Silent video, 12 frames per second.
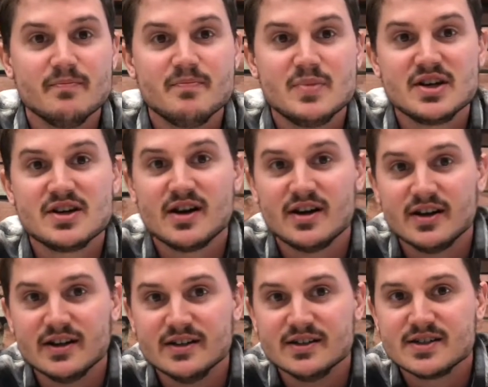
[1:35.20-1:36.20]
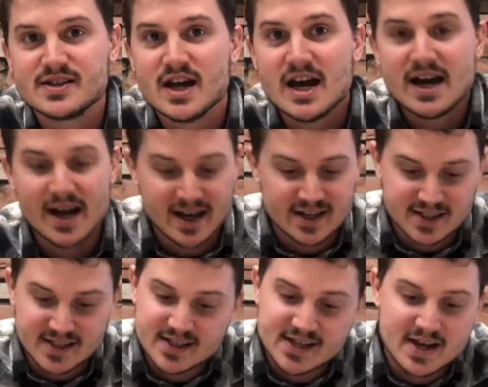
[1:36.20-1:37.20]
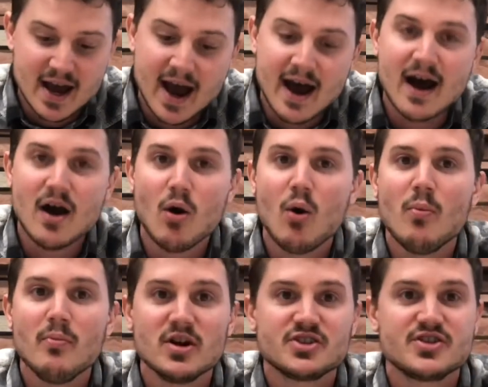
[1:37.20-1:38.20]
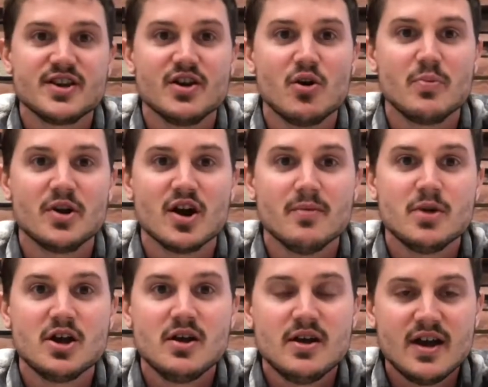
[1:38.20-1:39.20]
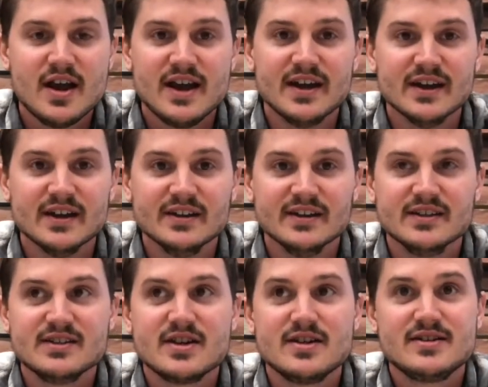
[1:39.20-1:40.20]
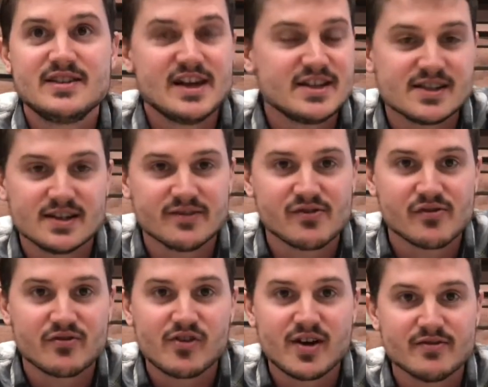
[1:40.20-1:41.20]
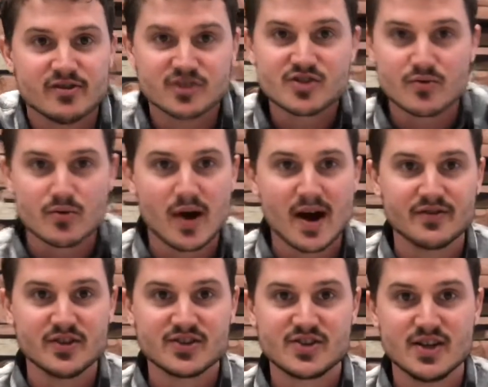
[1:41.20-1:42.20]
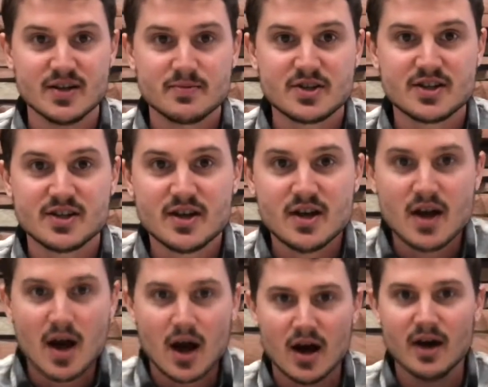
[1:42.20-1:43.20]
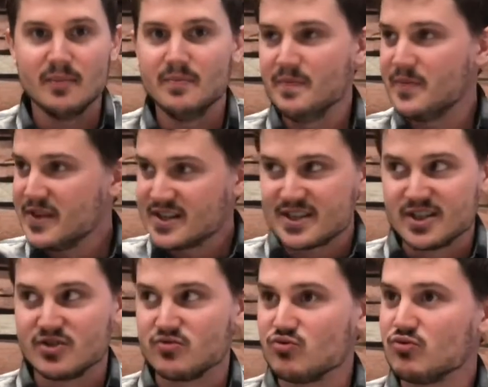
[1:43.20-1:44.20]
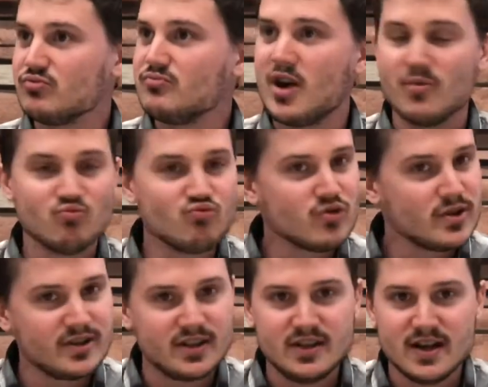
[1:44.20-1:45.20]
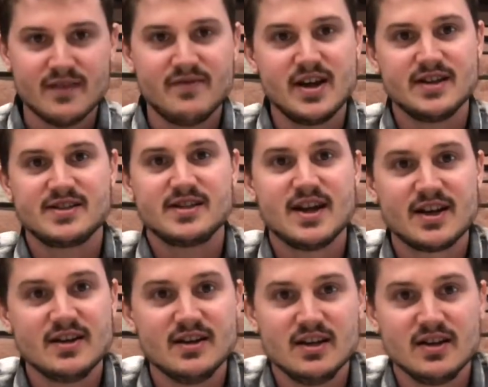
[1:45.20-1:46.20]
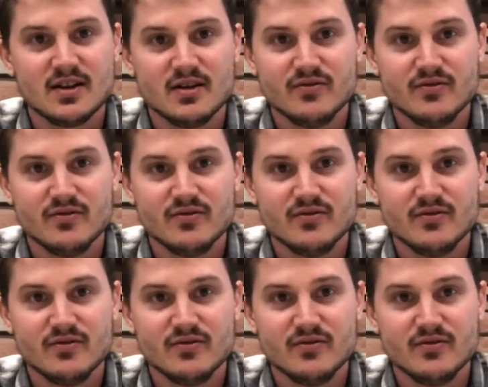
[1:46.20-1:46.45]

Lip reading: because I get to see how much they open up and taste the different flavors throughout the steeps. This is a really advanced technique